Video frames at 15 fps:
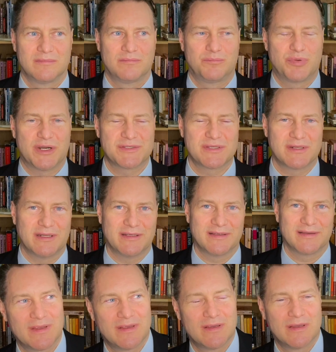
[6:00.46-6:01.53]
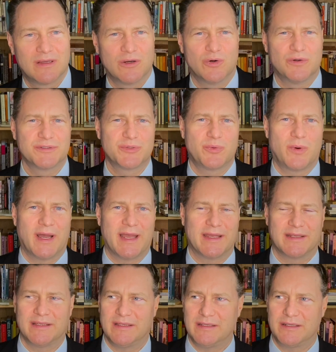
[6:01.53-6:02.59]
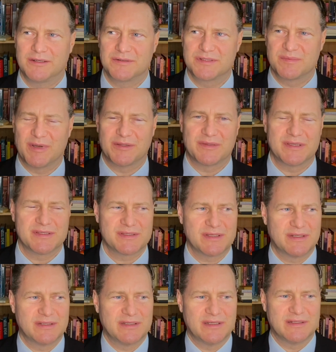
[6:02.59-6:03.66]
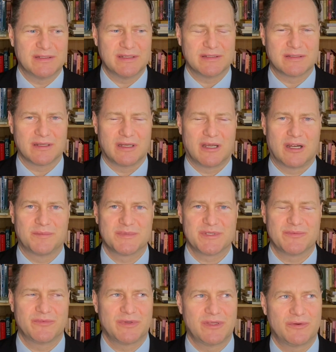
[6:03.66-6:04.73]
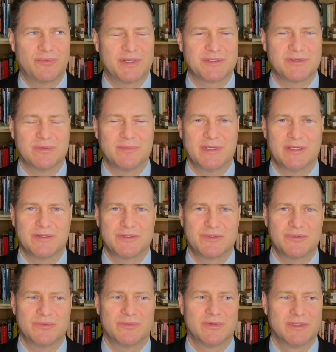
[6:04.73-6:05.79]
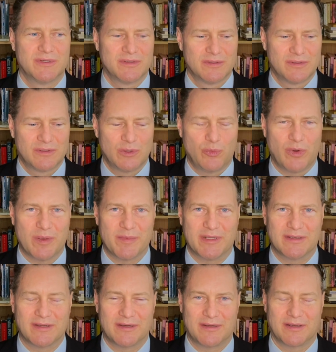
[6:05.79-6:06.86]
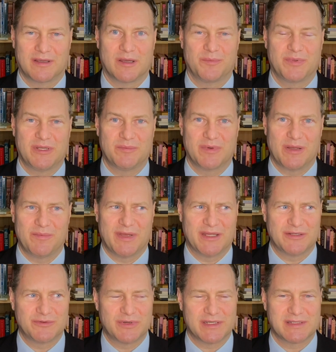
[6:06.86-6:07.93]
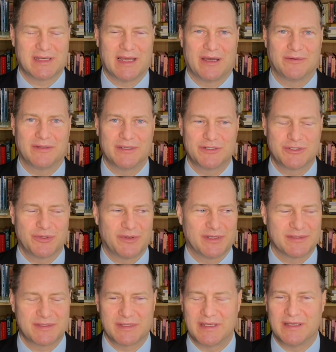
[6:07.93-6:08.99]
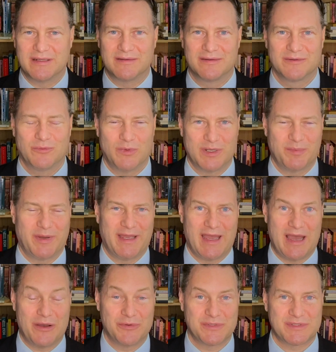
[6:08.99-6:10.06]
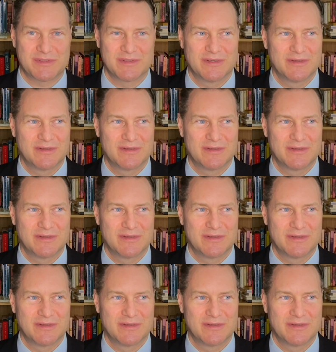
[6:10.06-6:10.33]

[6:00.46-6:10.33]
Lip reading: brusquely. Old Huang, he hears about this and it alarms him. What do you mean? 2 women unaccompanied by men, dressed loudly, showing skin, want to buy a house.